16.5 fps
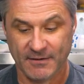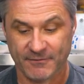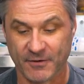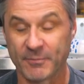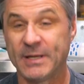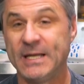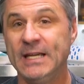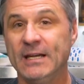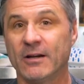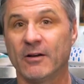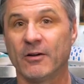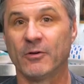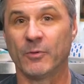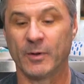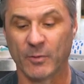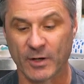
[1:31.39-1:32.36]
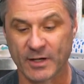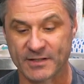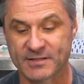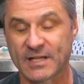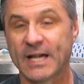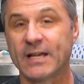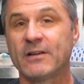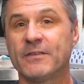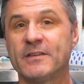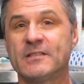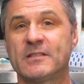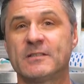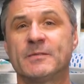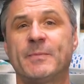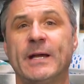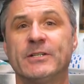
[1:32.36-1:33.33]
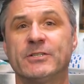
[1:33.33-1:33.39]
From here, we want to cycle the
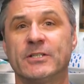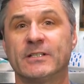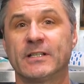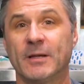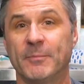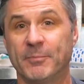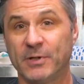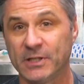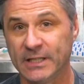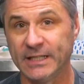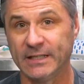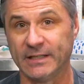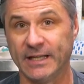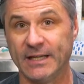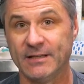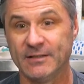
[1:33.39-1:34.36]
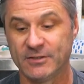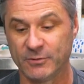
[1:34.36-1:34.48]
suspension completely